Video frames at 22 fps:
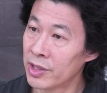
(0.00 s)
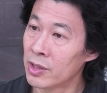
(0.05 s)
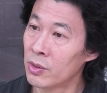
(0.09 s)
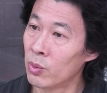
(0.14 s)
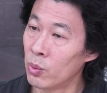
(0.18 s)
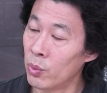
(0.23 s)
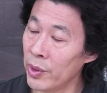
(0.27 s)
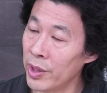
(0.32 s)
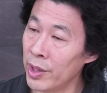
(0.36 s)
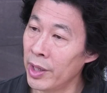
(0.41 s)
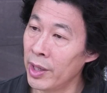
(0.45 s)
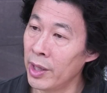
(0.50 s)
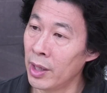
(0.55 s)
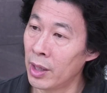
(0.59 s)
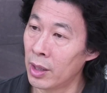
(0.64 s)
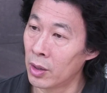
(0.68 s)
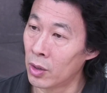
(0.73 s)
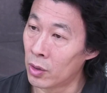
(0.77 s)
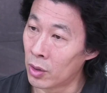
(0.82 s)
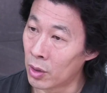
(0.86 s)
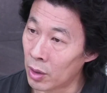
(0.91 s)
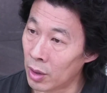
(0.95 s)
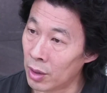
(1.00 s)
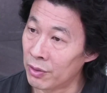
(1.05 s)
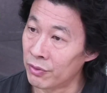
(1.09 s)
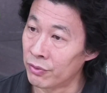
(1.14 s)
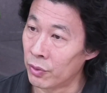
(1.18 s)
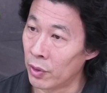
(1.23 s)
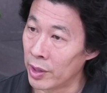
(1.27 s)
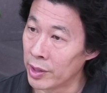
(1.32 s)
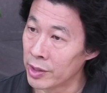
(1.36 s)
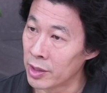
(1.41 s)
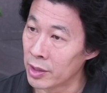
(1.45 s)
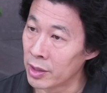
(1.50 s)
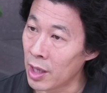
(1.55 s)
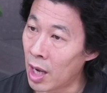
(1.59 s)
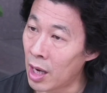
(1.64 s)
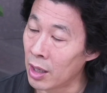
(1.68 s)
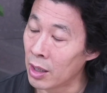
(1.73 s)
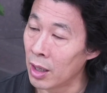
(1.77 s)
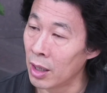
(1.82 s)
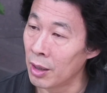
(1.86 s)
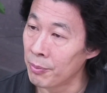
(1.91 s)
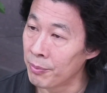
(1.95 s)
is that we hear our own voice, and
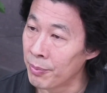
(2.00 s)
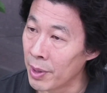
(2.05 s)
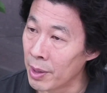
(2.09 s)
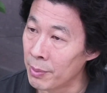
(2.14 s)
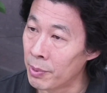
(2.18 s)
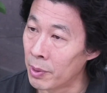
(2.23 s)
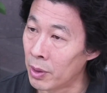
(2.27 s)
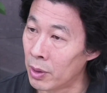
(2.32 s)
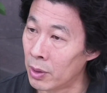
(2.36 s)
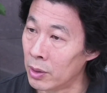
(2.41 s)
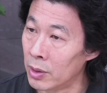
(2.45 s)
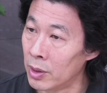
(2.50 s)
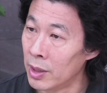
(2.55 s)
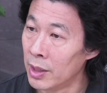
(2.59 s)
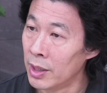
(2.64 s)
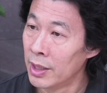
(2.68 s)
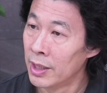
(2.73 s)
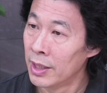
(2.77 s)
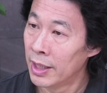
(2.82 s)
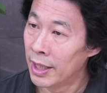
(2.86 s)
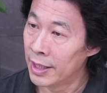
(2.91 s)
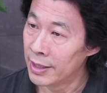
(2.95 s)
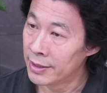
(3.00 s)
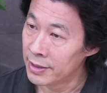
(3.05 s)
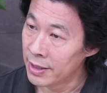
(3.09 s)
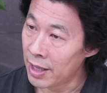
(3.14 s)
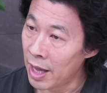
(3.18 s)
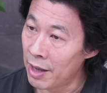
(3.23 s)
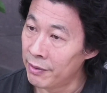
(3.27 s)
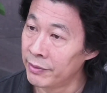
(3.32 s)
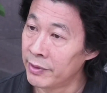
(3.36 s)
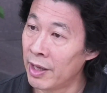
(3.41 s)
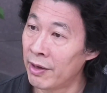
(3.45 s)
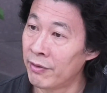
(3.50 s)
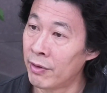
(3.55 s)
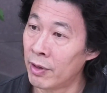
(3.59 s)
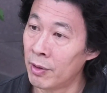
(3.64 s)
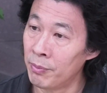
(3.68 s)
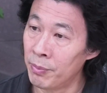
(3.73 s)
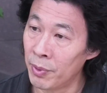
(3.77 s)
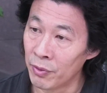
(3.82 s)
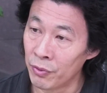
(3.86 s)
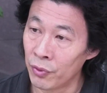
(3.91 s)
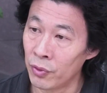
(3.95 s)
Hong Kong people has
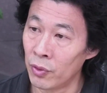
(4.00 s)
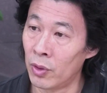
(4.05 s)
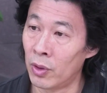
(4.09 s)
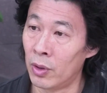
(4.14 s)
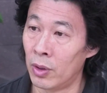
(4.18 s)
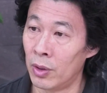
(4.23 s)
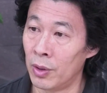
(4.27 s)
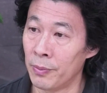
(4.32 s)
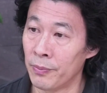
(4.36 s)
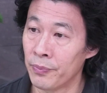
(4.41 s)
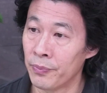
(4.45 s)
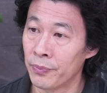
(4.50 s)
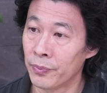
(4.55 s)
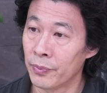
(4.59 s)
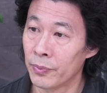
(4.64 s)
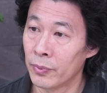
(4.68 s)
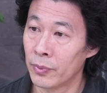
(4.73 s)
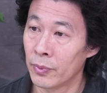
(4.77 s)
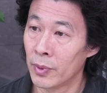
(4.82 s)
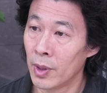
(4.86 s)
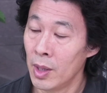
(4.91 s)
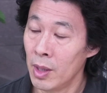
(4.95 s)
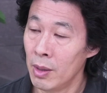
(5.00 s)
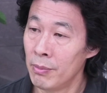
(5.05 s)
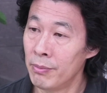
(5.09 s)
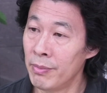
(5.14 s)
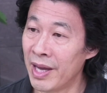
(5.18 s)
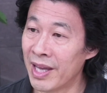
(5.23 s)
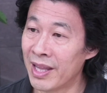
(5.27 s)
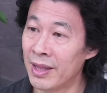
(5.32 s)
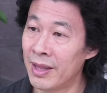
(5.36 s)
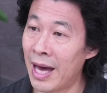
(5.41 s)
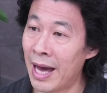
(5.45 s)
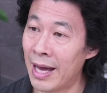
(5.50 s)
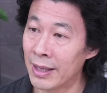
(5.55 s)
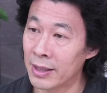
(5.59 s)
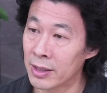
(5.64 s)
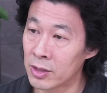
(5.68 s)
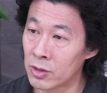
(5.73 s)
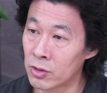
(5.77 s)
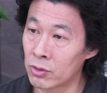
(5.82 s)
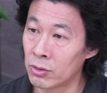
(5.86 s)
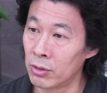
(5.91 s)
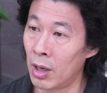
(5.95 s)
never before made
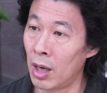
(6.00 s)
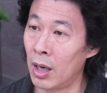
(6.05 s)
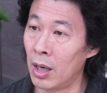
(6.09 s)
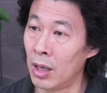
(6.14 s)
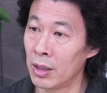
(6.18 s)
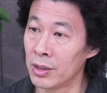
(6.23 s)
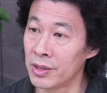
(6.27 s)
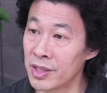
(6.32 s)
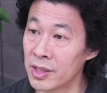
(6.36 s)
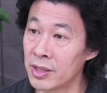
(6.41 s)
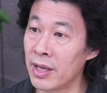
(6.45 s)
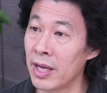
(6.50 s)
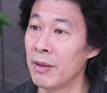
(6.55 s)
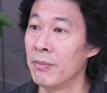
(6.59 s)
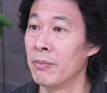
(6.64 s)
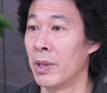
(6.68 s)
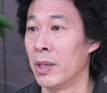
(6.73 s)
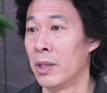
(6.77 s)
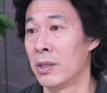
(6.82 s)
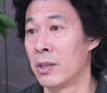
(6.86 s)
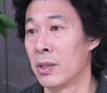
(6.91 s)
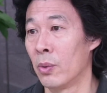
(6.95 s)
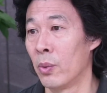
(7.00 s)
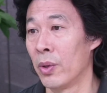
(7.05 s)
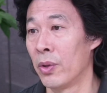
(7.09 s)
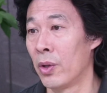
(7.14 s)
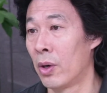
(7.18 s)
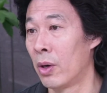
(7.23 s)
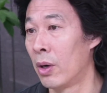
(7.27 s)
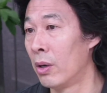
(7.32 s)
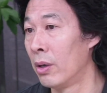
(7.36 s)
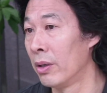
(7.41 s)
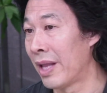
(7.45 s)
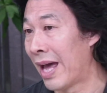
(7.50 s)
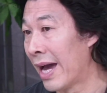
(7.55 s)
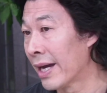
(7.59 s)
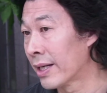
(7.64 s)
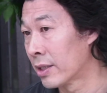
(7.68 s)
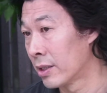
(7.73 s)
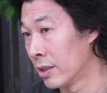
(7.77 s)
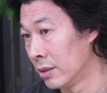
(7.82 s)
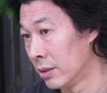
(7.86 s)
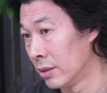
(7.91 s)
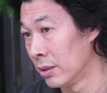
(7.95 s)
that strong statement with their own
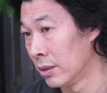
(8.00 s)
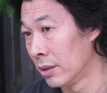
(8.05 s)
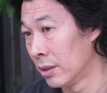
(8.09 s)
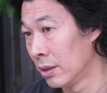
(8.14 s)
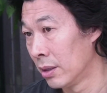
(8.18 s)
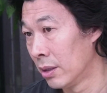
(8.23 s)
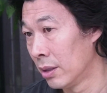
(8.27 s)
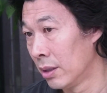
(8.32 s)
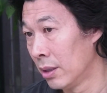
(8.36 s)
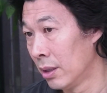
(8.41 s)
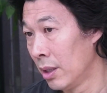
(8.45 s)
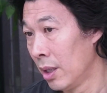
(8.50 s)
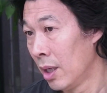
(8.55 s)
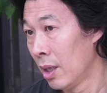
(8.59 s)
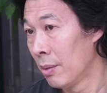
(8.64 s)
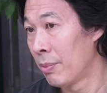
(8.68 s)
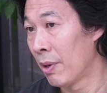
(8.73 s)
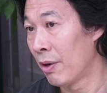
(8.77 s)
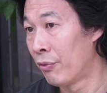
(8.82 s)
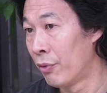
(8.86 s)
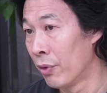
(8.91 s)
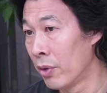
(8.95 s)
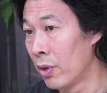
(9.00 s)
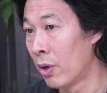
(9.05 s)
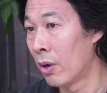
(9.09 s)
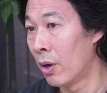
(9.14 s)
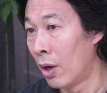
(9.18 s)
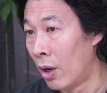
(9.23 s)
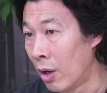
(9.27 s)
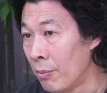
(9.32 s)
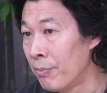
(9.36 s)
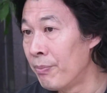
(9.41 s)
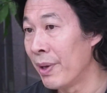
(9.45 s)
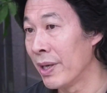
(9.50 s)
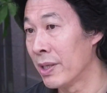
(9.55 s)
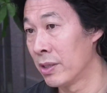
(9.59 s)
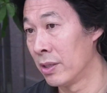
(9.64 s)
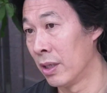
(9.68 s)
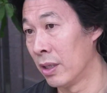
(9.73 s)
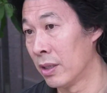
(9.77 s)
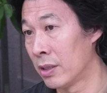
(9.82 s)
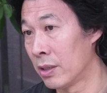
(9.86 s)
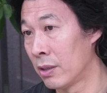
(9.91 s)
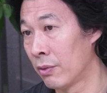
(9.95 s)
action, but for their own
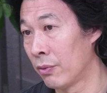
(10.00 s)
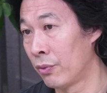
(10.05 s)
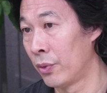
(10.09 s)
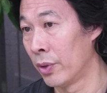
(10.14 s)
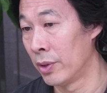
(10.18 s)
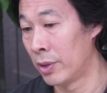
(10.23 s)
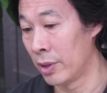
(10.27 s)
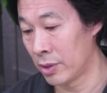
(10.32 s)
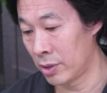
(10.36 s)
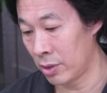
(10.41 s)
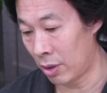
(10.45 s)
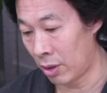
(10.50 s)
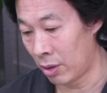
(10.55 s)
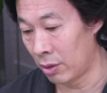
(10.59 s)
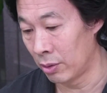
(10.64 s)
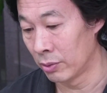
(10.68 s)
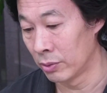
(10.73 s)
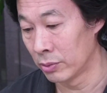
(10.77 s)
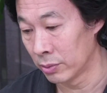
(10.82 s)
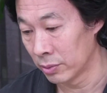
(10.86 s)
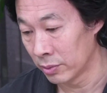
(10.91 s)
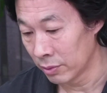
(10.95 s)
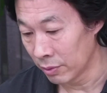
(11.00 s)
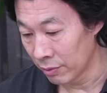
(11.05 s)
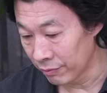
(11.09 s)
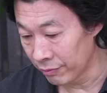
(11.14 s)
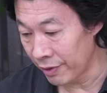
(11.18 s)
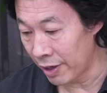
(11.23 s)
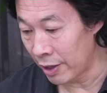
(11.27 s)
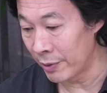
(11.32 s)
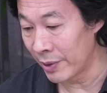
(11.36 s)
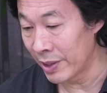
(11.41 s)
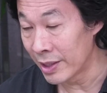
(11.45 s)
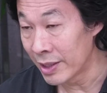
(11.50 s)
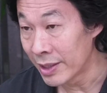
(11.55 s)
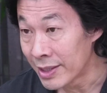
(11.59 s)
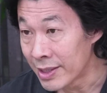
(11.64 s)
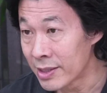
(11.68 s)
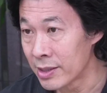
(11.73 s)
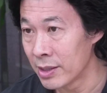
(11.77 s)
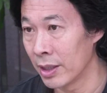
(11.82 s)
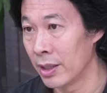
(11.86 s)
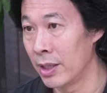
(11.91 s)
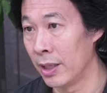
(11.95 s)
business, for this own very
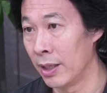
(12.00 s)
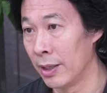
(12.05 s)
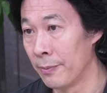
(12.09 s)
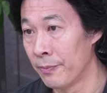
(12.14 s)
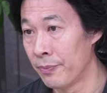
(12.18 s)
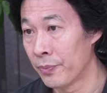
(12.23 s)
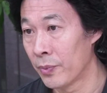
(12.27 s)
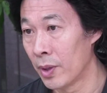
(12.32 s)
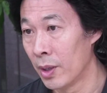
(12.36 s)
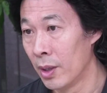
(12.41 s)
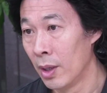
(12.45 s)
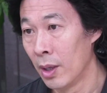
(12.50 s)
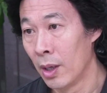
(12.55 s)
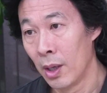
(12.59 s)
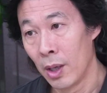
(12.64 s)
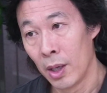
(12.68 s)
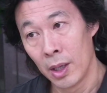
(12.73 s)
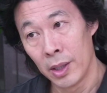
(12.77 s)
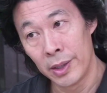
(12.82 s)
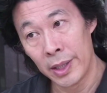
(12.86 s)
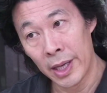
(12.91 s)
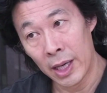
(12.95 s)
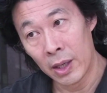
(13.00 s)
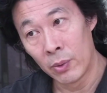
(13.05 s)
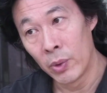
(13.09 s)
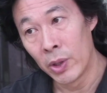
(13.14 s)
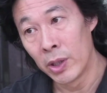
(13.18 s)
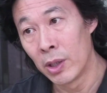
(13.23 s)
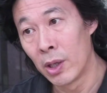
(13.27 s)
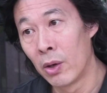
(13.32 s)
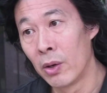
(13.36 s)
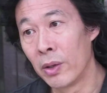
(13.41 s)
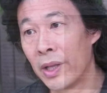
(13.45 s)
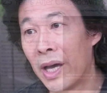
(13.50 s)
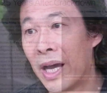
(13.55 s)
city. Yeah, we know